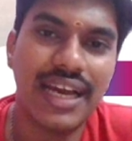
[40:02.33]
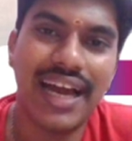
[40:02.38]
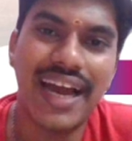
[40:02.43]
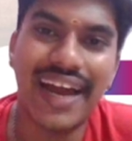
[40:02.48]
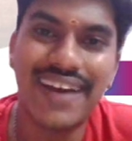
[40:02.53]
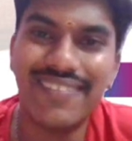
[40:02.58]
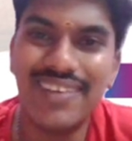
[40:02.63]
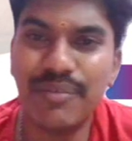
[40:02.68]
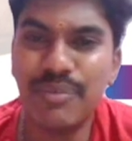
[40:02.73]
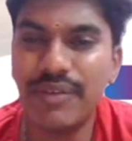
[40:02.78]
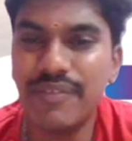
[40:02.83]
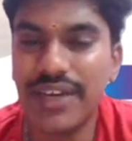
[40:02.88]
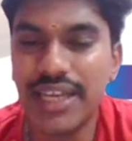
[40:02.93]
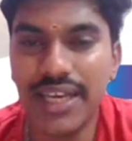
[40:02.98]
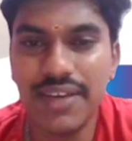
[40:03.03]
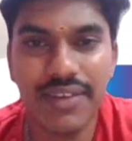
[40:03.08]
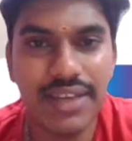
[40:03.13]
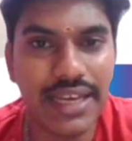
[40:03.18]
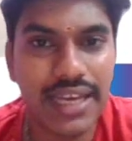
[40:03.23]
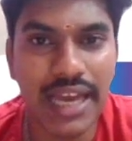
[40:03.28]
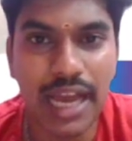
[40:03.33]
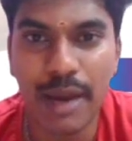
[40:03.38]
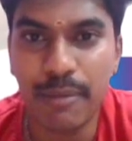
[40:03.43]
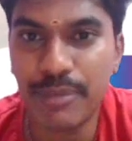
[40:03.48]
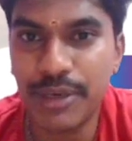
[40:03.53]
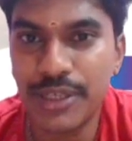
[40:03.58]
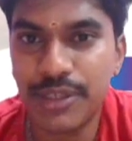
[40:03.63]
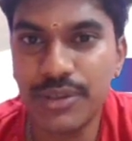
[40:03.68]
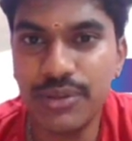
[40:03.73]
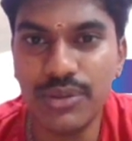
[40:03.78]
and we'll be very
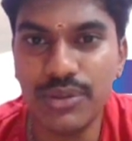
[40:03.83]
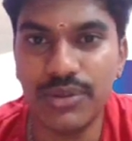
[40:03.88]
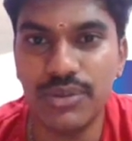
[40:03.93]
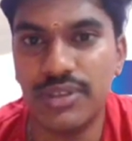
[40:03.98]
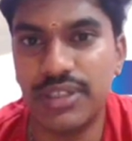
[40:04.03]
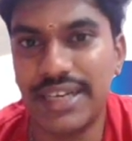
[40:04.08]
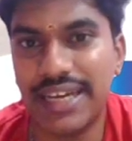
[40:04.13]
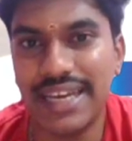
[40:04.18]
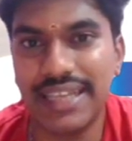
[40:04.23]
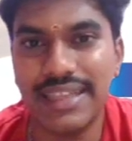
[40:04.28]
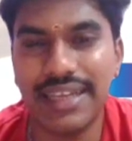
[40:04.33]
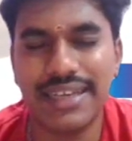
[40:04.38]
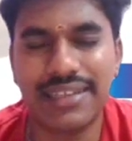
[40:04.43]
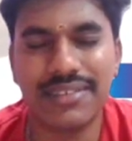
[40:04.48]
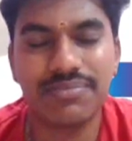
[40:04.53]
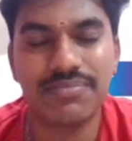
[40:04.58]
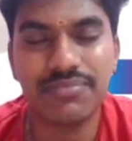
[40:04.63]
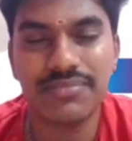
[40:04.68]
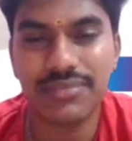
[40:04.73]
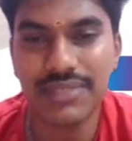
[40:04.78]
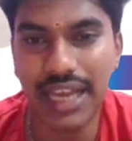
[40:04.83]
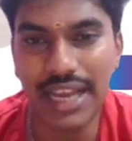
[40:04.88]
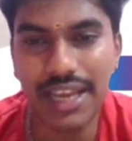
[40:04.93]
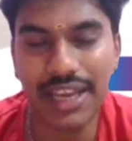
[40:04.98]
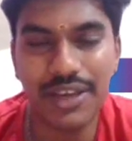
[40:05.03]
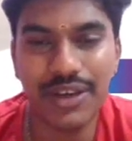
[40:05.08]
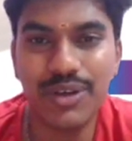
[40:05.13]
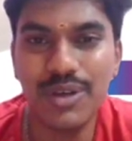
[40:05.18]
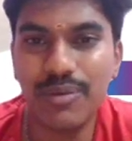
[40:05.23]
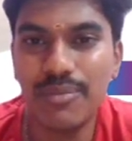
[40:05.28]
happy to take that. Thank
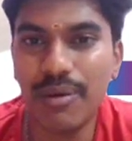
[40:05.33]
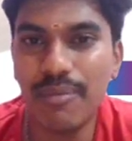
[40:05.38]
you. Bye